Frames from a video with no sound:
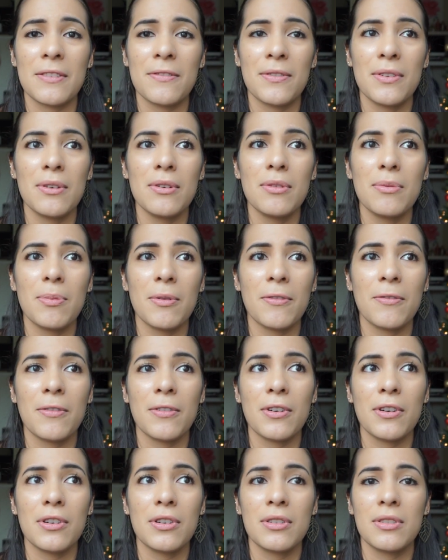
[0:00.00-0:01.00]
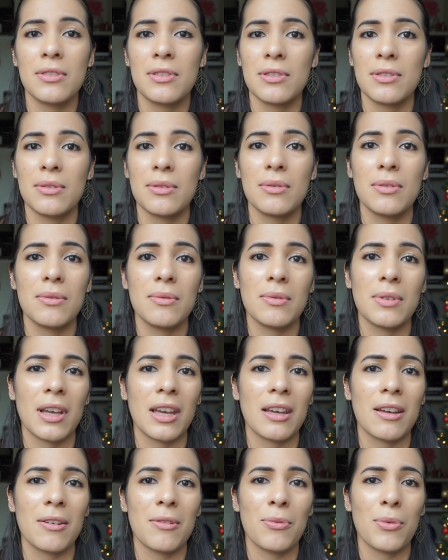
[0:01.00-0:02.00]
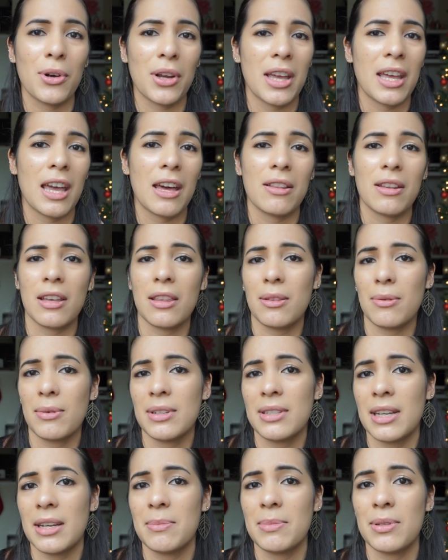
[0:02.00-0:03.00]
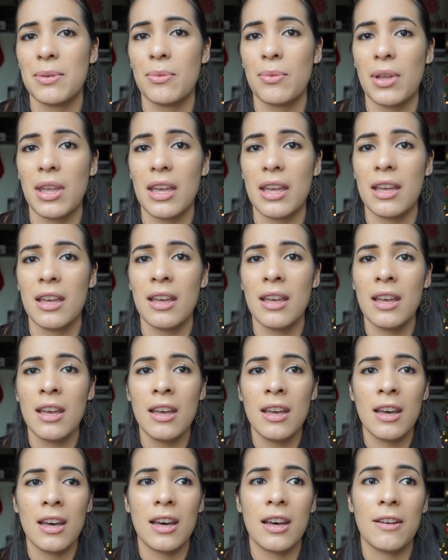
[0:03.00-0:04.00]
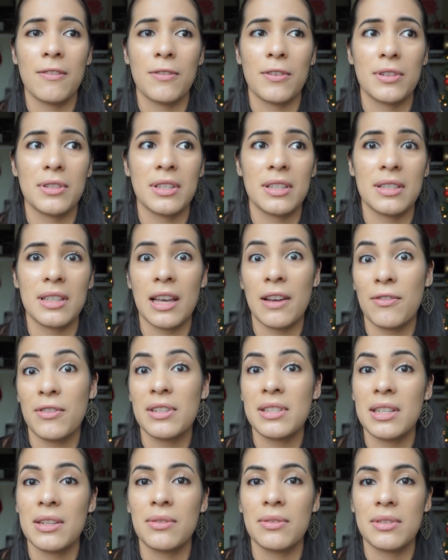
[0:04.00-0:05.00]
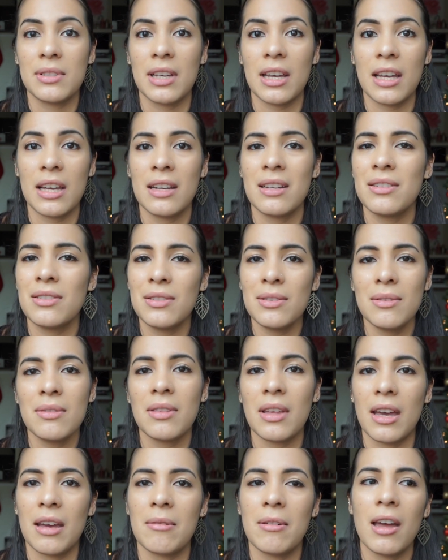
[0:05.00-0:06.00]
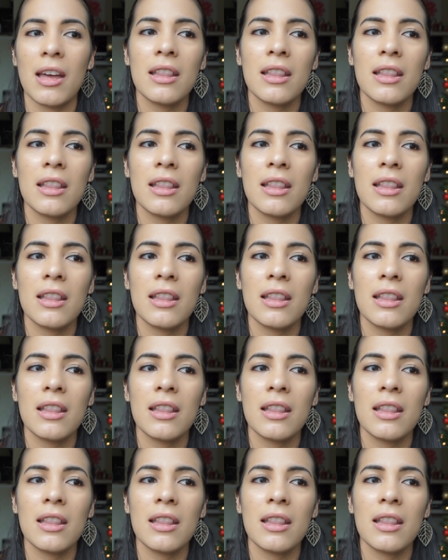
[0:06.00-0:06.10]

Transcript: If you prefer to do like working out like 3 times a week versus every single day, do that.